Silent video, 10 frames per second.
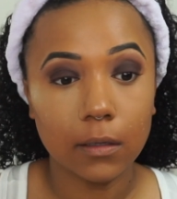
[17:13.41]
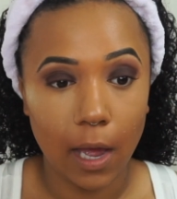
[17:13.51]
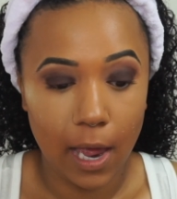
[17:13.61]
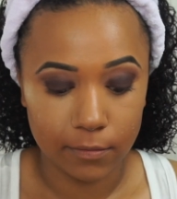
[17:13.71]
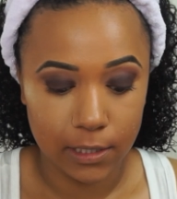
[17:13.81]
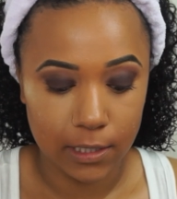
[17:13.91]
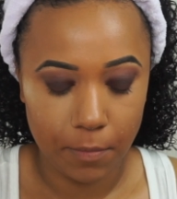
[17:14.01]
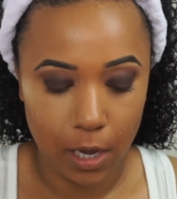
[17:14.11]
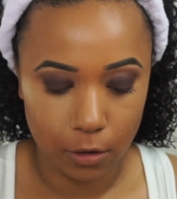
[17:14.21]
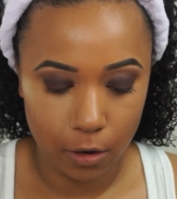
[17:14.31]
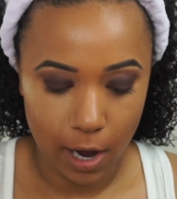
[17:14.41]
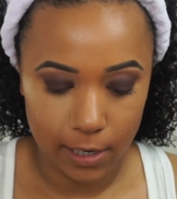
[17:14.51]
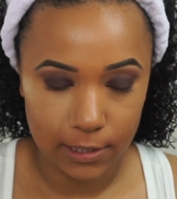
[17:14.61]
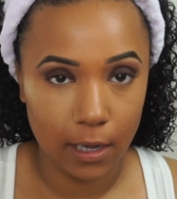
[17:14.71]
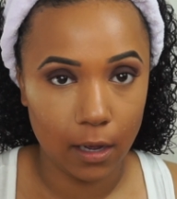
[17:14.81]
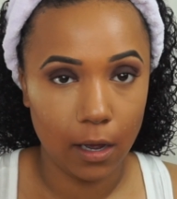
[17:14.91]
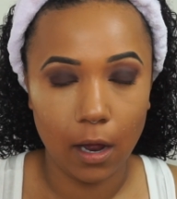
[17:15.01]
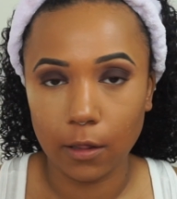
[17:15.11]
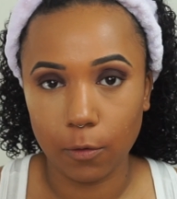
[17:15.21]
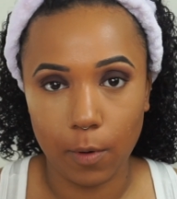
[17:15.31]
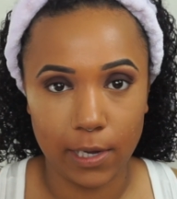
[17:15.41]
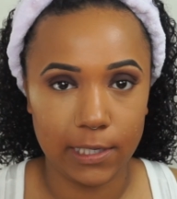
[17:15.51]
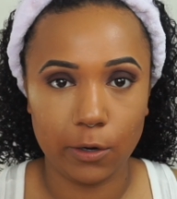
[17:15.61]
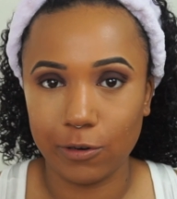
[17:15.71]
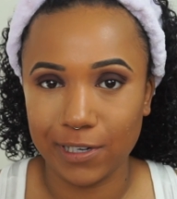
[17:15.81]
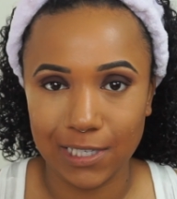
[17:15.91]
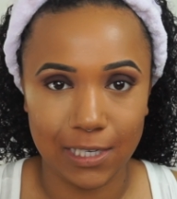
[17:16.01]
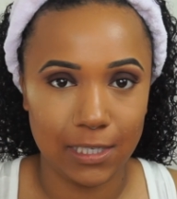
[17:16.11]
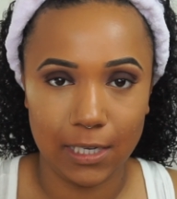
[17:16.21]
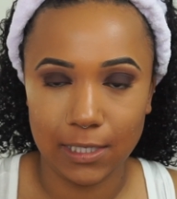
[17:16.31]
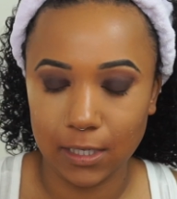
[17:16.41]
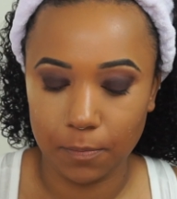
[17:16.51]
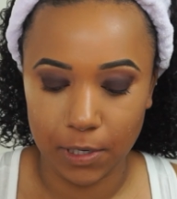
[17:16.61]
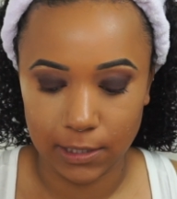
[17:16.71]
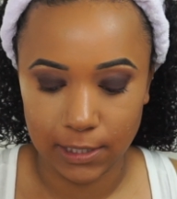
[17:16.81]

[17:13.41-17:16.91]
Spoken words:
I have to set my under eyes, otherwise it creases and it's slipping and